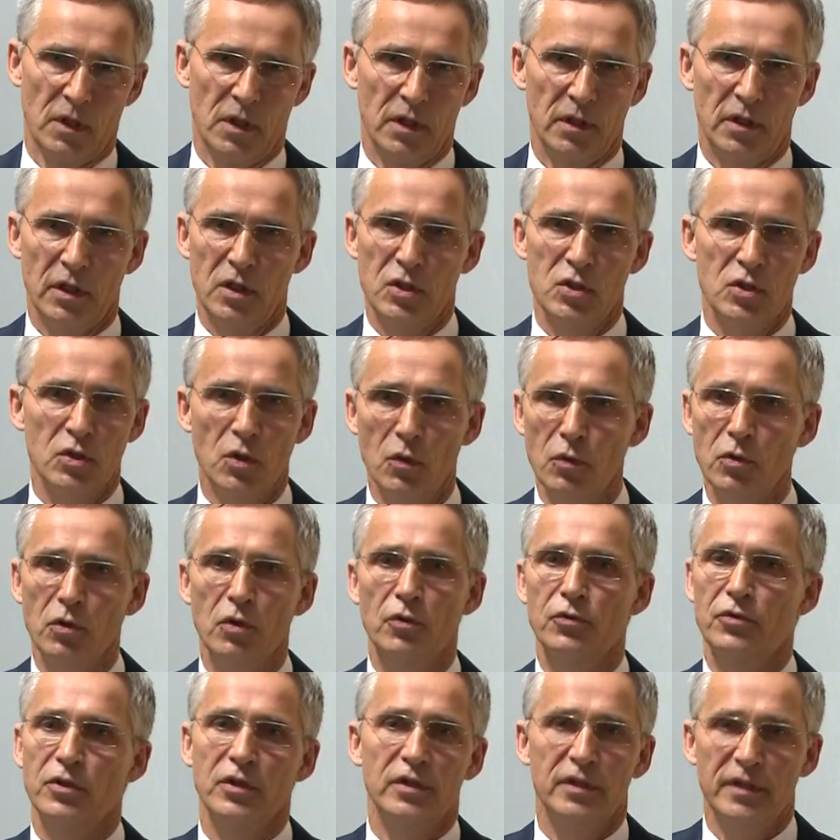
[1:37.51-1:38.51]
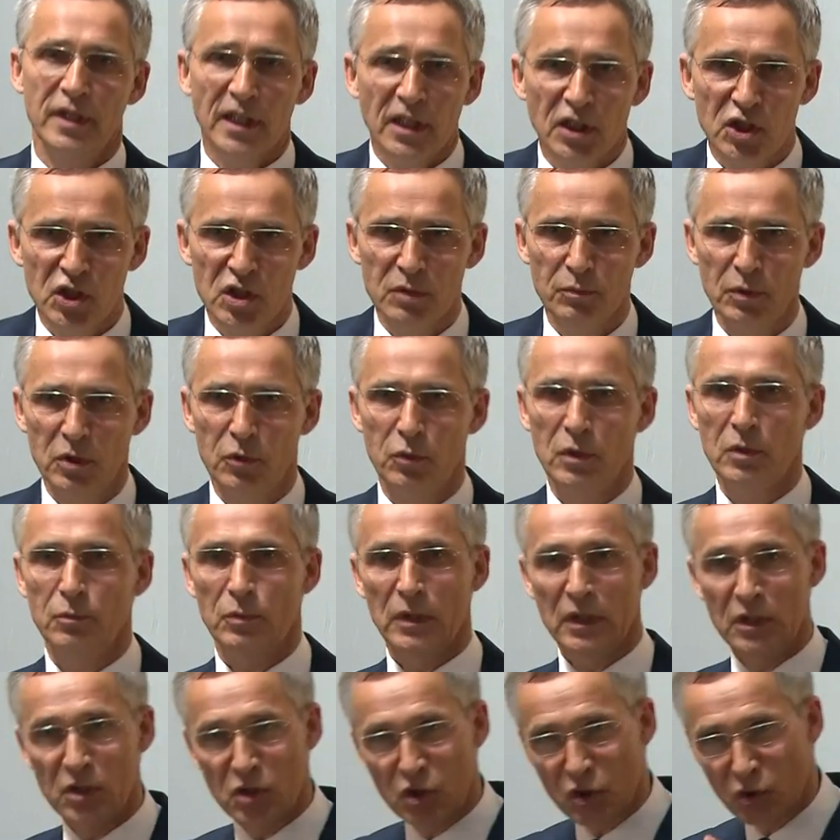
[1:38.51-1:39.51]
There is no contradiction between
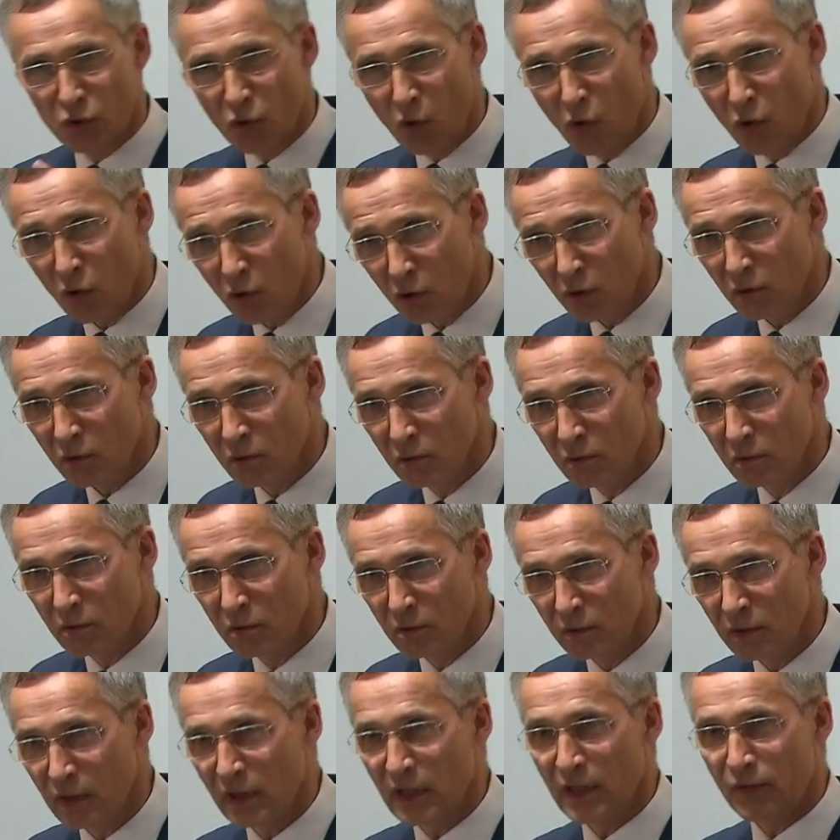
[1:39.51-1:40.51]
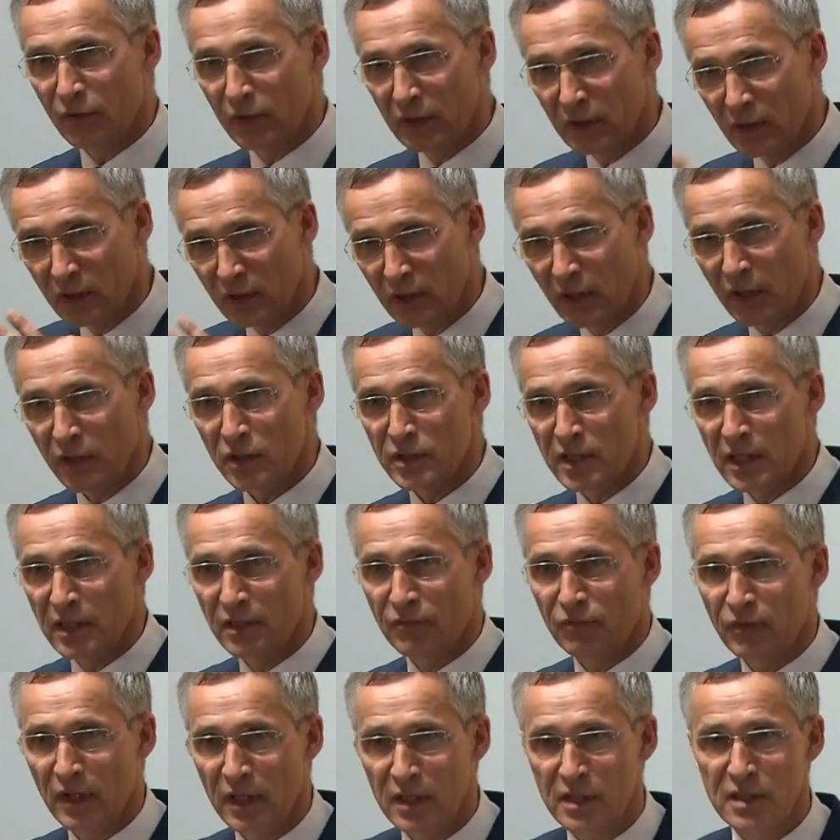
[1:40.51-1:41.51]
being strong, delivering deterrence and
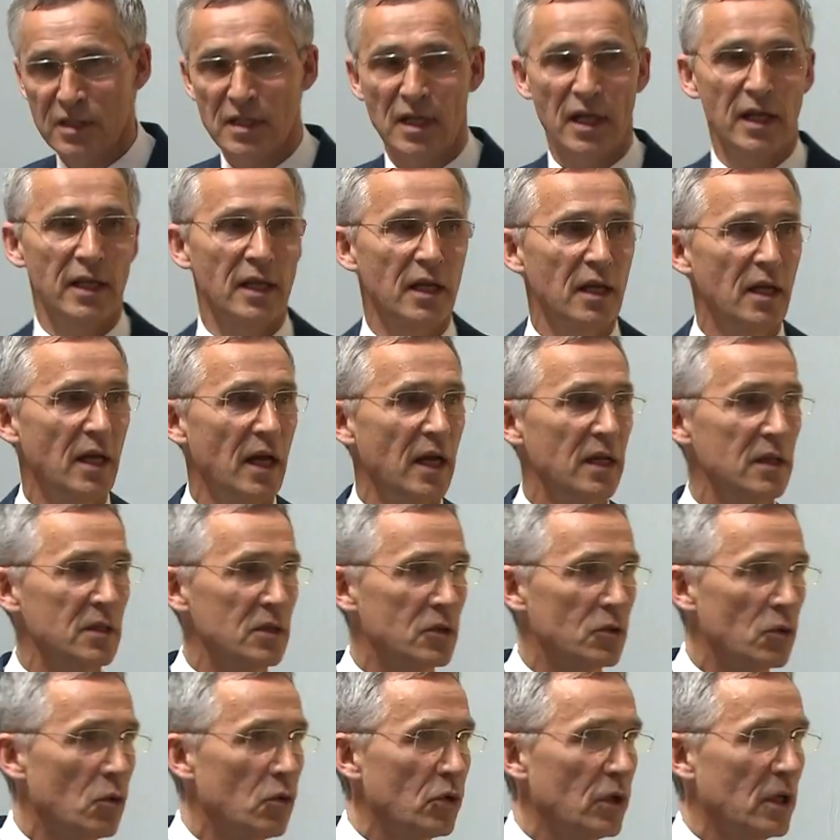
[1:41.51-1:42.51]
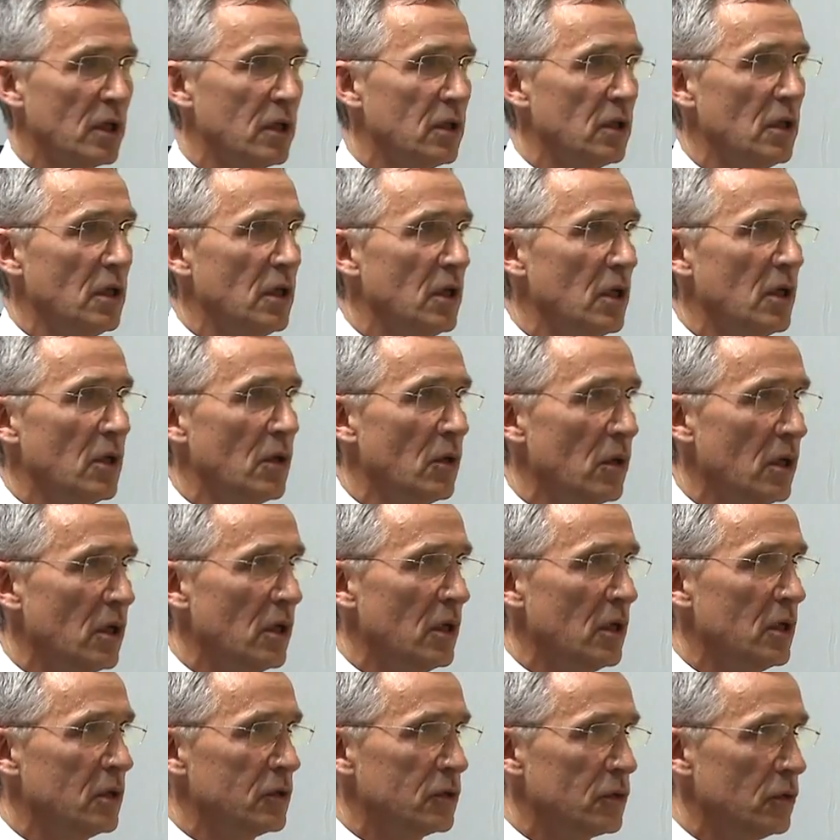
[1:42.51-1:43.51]
defense, and talking
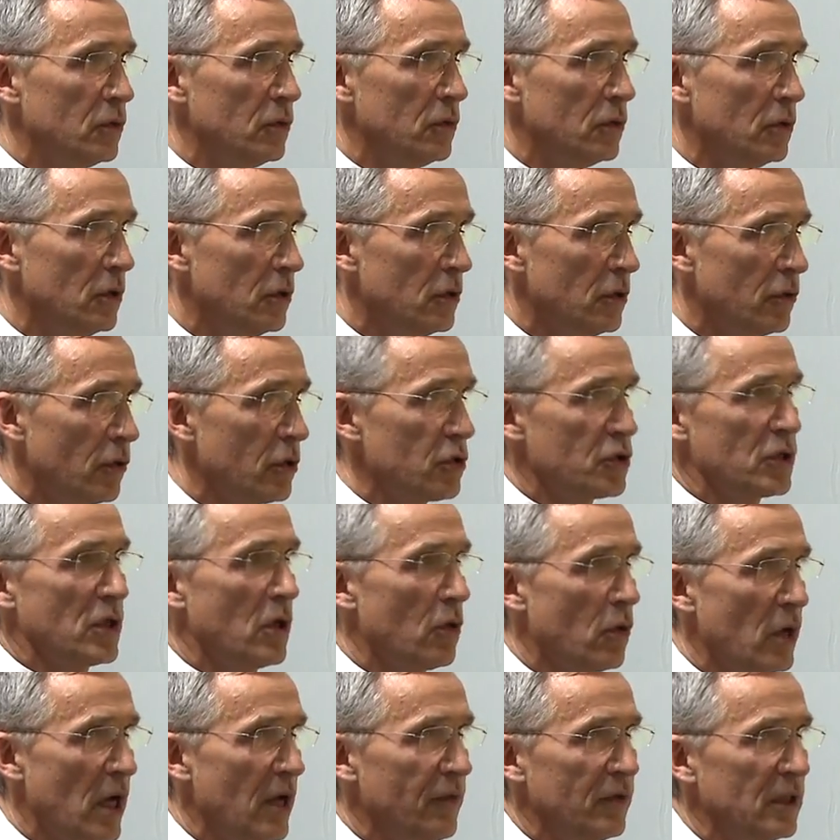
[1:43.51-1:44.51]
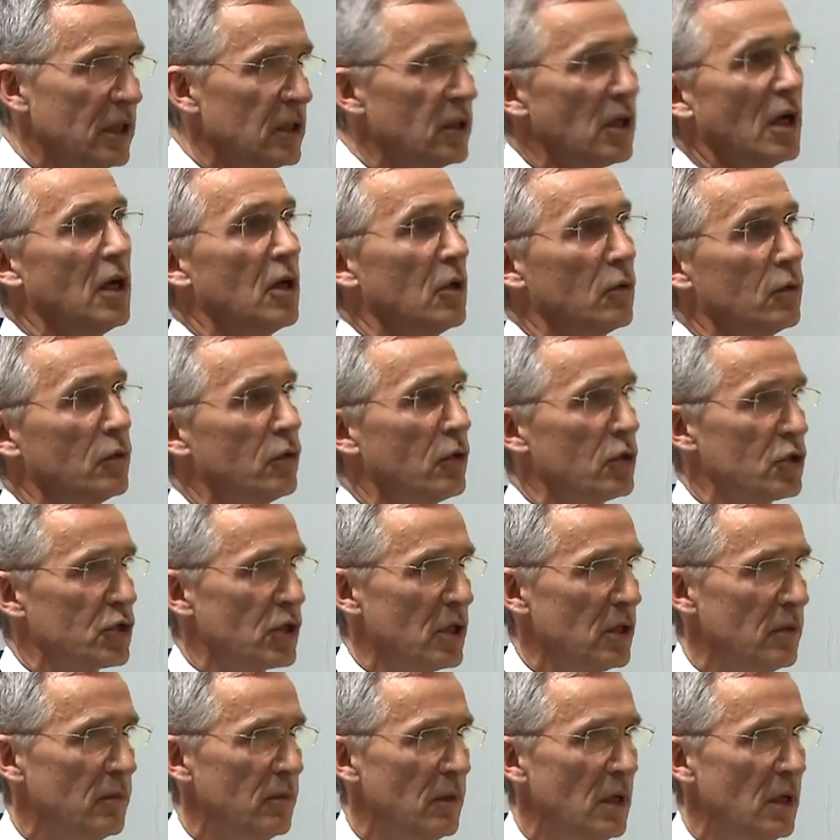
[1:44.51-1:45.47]
to Russia or having a dialogue with Russia.